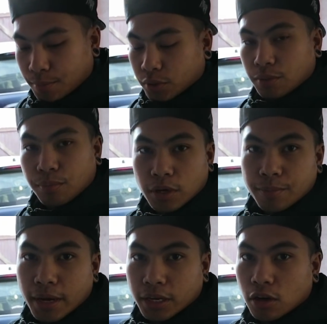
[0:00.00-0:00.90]
put the
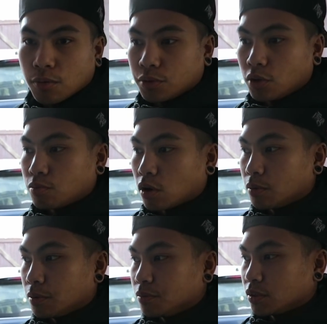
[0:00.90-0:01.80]
pulley back on with no
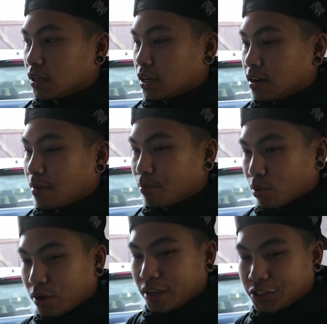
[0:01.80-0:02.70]
problems and then I'm
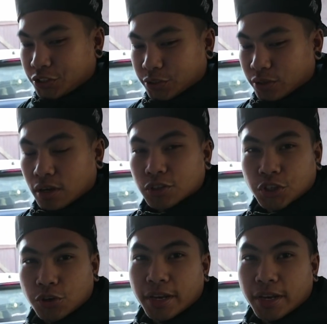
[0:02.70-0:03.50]
pretty sure I'll show